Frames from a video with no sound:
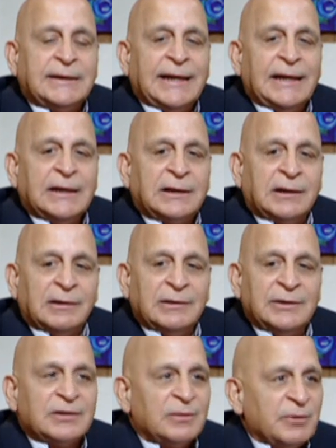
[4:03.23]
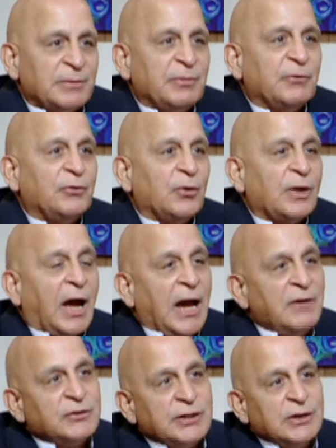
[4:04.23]
take a little bit before. I
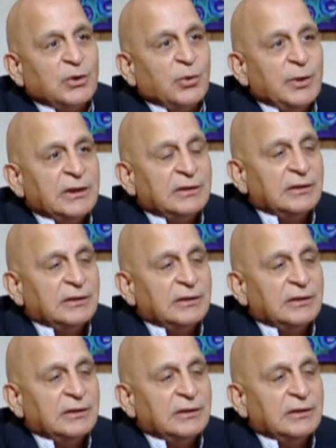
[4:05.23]
have seen Kuwait